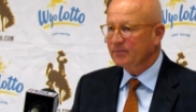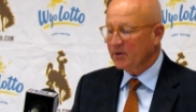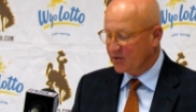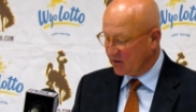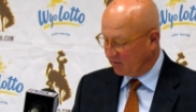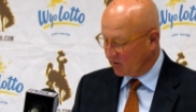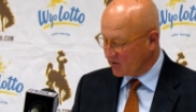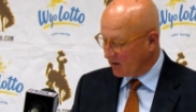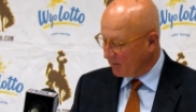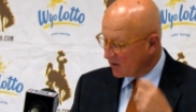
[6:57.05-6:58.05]
Receiver,
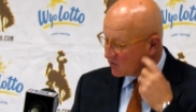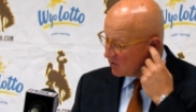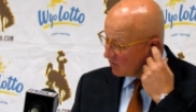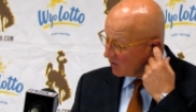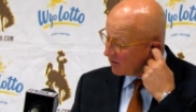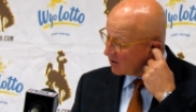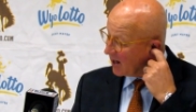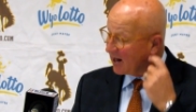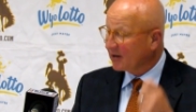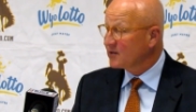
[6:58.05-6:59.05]
as I mentioned earlier,
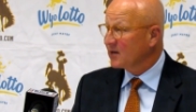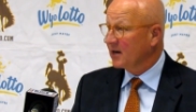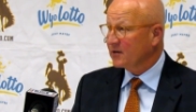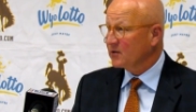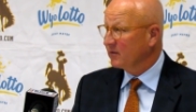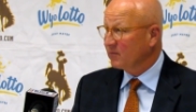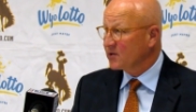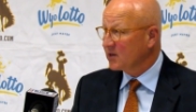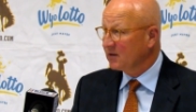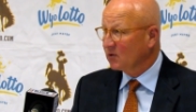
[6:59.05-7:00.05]
Colley's an excellent
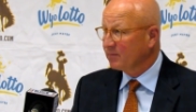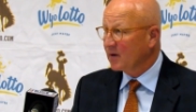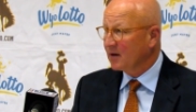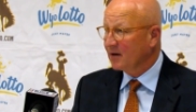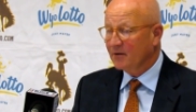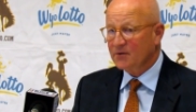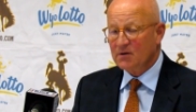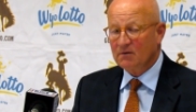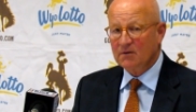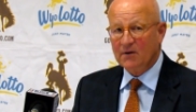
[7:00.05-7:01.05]
receiver,
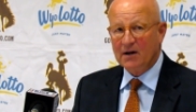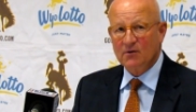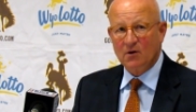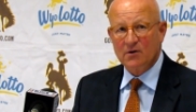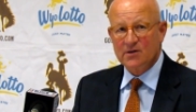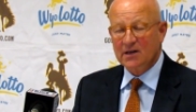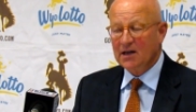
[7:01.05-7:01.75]
175 yards a